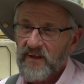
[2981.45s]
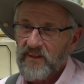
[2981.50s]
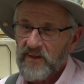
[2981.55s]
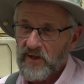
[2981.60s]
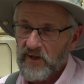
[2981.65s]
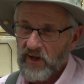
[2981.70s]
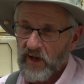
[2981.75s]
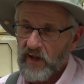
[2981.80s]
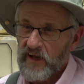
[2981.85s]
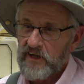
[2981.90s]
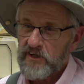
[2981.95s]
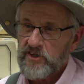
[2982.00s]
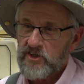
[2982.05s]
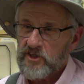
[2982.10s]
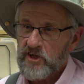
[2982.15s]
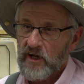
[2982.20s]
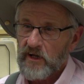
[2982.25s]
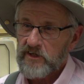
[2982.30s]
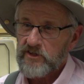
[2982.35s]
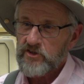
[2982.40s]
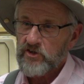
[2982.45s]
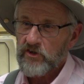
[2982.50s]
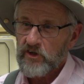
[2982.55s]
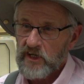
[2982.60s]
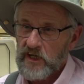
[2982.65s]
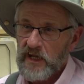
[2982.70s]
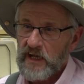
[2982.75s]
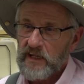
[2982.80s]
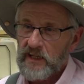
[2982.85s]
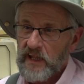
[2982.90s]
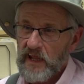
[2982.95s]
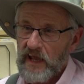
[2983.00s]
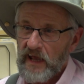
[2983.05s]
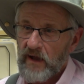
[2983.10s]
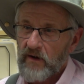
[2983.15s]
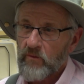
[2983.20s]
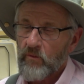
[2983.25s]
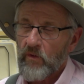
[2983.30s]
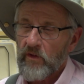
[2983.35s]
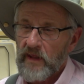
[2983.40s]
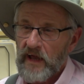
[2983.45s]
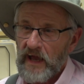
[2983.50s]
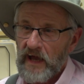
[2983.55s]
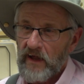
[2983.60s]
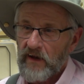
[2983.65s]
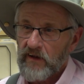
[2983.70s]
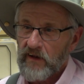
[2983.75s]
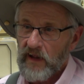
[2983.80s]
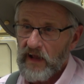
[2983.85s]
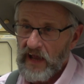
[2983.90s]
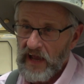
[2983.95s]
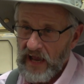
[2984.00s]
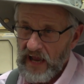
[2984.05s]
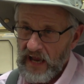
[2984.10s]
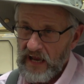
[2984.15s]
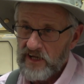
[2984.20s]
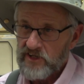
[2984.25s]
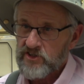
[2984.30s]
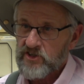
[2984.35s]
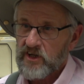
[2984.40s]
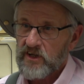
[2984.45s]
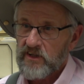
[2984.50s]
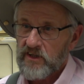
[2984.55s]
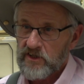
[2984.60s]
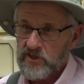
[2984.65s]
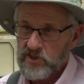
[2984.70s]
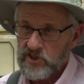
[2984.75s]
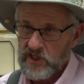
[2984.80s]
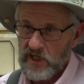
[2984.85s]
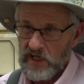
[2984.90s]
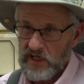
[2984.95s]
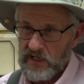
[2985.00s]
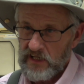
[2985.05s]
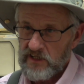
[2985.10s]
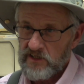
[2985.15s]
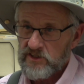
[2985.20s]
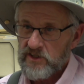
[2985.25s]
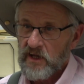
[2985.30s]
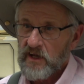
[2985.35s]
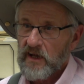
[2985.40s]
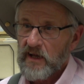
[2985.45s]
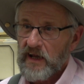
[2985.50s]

the legislature did that without asking the cities,